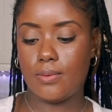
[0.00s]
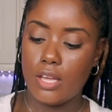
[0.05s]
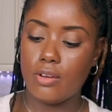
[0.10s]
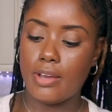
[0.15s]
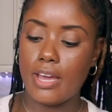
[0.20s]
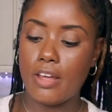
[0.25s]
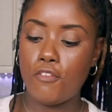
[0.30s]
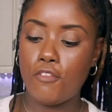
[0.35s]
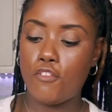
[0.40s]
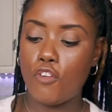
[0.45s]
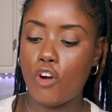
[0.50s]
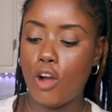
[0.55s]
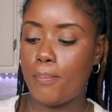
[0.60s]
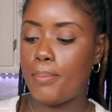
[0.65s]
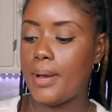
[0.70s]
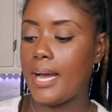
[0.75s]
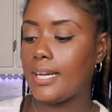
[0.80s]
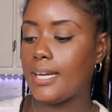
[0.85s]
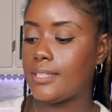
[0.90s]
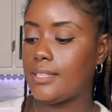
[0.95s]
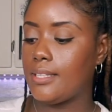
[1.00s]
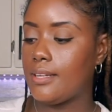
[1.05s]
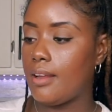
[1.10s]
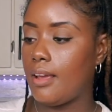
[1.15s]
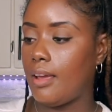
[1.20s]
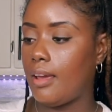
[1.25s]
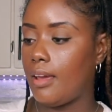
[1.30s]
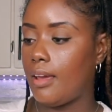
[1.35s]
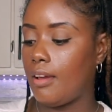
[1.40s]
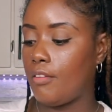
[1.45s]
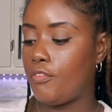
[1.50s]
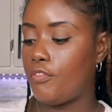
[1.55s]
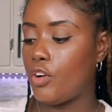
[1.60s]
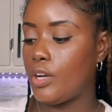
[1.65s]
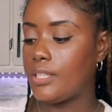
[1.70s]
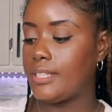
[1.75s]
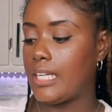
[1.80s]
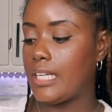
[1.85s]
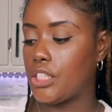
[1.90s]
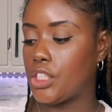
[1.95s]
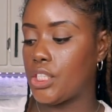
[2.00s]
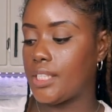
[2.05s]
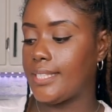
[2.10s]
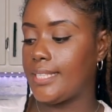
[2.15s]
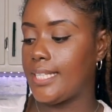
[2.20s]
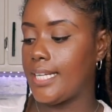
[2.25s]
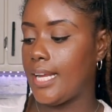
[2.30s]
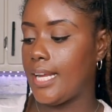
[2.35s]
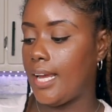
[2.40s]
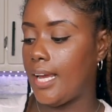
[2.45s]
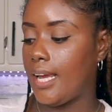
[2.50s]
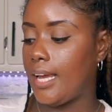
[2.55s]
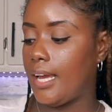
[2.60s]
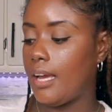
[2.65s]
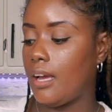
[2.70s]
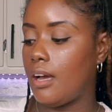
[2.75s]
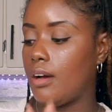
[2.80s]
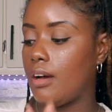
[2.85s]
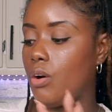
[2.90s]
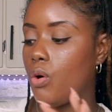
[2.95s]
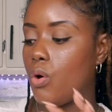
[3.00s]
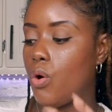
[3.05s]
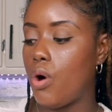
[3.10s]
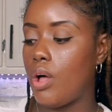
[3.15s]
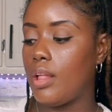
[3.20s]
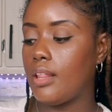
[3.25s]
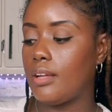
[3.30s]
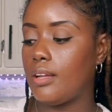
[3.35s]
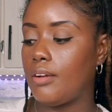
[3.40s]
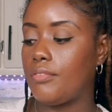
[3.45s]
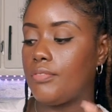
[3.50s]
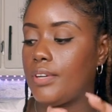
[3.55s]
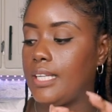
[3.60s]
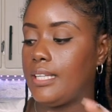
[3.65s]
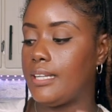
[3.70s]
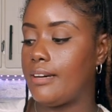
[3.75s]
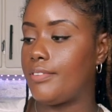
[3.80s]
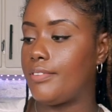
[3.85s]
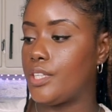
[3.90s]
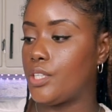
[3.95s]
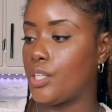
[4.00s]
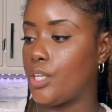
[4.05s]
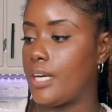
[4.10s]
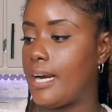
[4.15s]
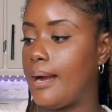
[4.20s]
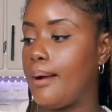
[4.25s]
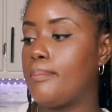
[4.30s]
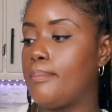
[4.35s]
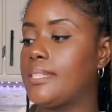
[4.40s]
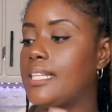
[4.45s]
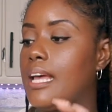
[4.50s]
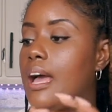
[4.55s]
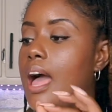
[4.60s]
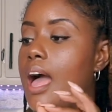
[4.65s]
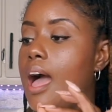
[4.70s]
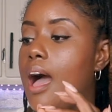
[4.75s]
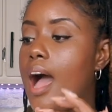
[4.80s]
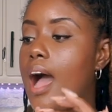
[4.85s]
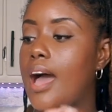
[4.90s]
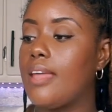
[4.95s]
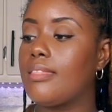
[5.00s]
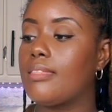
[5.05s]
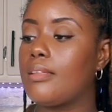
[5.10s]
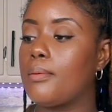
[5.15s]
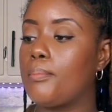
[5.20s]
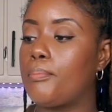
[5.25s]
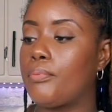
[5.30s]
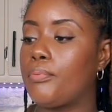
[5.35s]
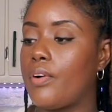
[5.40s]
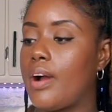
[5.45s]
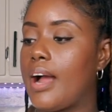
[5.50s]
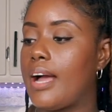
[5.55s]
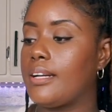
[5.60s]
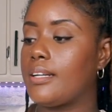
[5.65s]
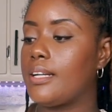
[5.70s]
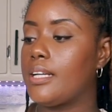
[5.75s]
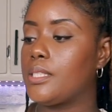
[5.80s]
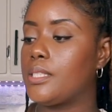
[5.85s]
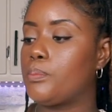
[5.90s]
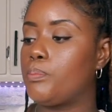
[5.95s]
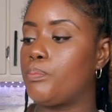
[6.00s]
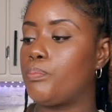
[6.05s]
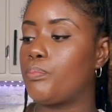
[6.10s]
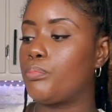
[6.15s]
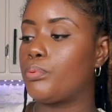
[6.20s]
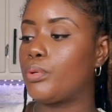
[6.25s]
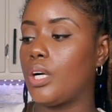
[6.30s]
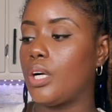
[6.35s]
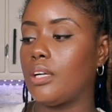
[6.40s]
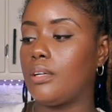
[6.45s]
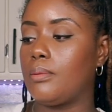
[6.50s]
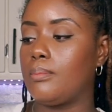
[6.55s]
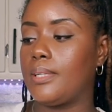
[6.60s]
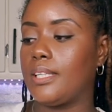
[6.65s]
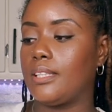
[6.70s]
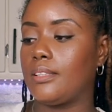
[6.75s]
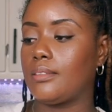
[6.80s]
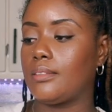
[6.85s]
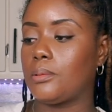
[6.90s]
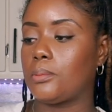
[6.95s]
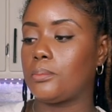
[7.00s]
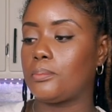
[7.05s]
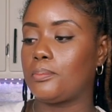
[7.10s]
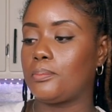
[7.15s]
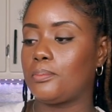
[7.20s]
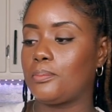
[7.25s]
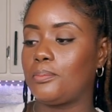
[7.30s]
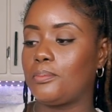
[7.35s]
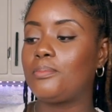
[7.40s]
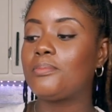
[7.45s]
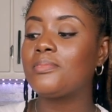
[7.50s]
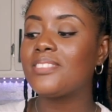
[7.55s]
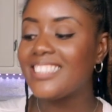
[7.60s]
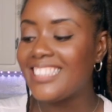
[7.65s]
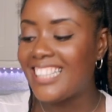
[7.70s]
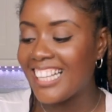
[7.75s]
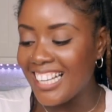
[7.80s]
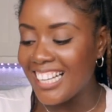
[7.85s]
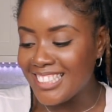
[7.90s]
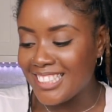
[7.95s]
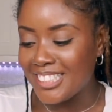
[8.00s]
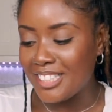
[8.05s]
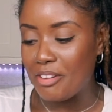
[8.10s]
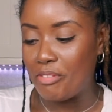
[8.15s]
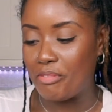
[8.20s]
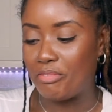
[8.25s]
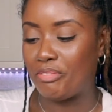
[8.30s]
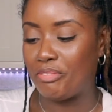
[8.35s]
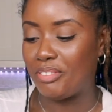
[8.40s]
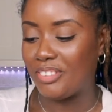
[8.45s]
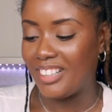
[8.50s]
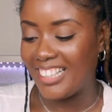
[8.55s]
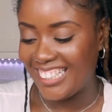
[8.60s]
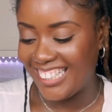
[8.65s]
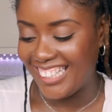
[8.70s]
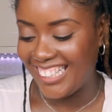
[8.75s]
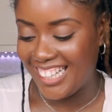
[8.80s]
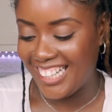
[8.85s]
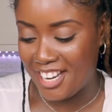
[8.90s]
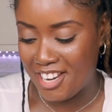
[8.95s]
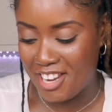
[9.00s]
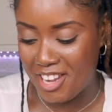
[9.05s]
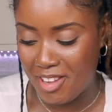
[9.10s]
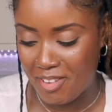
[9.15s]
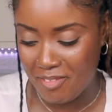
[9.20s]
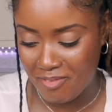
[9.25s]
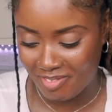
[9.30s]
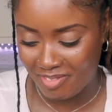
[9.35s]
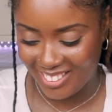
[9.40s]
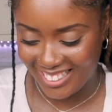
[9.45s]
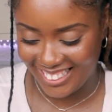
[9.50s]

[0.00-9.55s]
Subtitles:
You get 4 packs in here, 4 sachets in here, all of 11 grams, and the brand is Bruggemann. That's a funny name.